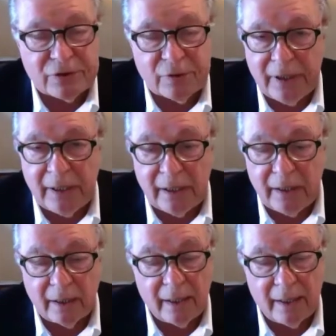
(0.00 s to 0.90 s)

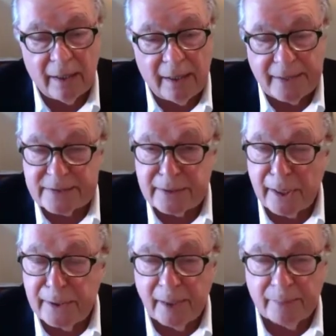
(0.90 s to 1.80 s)
me, I
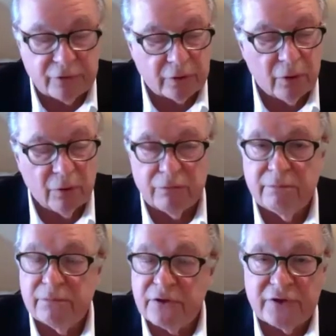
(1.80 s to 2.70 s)
signed up to go
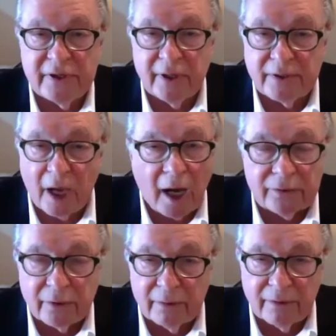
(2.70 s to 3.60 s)
to see a
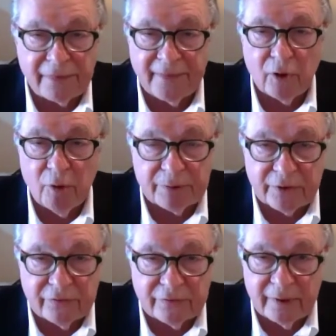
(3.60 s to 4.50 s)
doctor, a
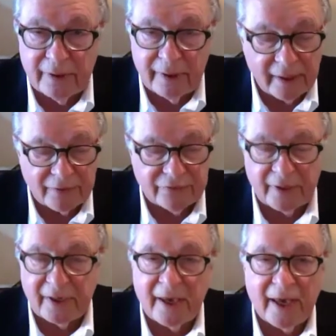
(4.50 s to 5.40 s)
therapist, and said
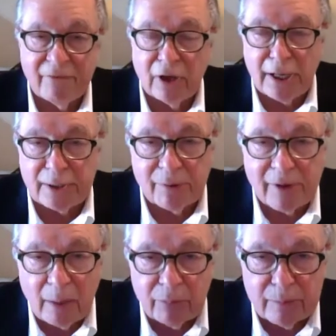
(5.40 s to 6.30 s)
I have a lot of
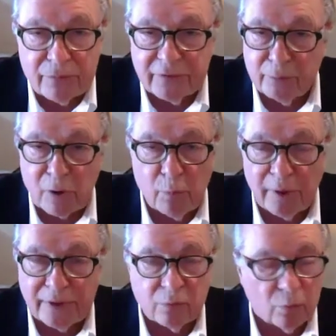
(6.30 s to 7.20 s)
problems, and we
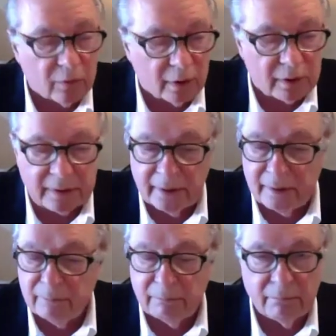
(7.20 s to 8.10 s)
went to work
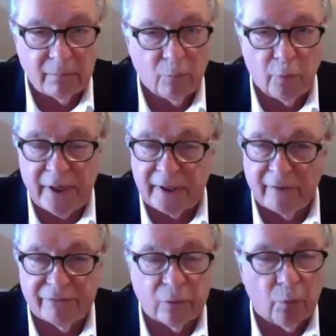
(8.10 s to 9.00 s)
and week
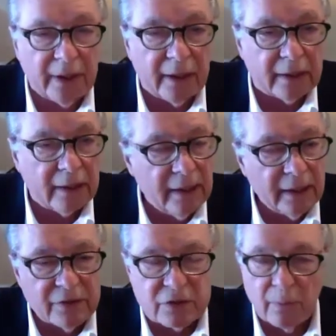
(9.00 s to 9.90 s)
after week.
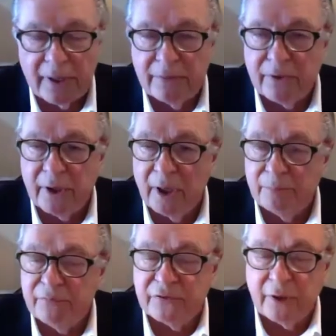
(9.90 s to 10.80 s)
So I ended
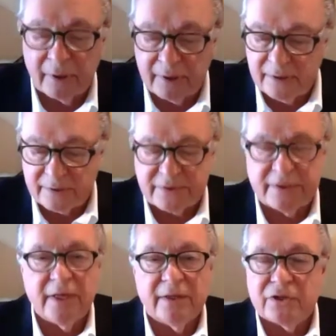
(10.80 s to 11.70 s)
up starting to
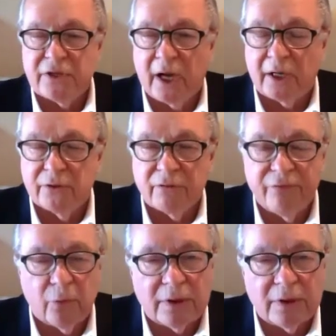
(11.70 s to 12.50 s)
see this doctor 4